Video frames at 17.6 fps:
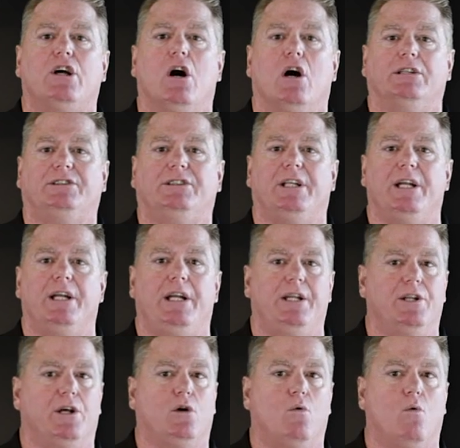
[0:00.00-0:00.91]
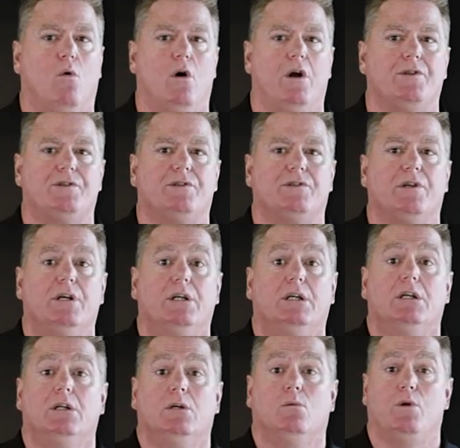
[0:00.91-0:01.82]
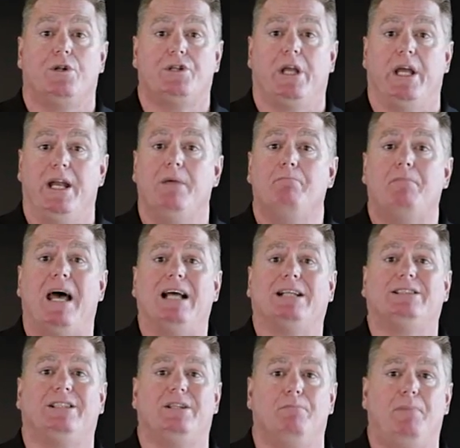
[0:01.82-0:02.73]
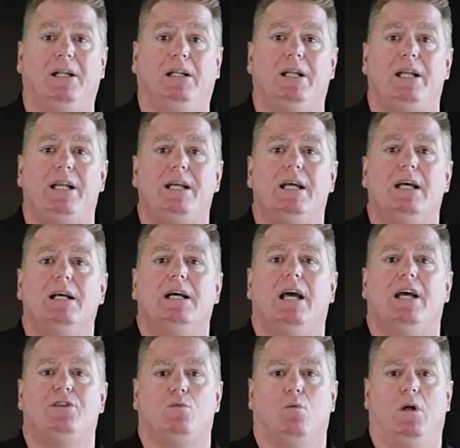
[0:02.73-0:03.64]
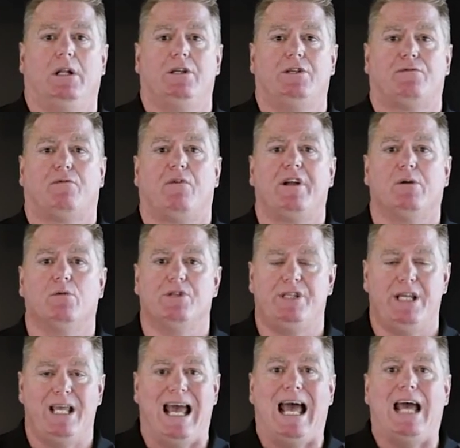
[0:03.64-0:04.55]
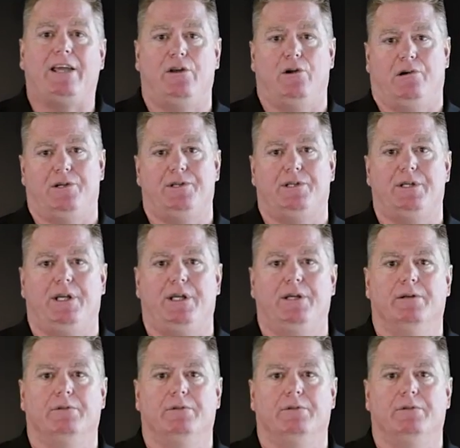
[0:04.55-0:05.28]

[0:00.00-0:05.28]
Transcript: constant in the quartz, which can impact stability as well as frequency accuracy.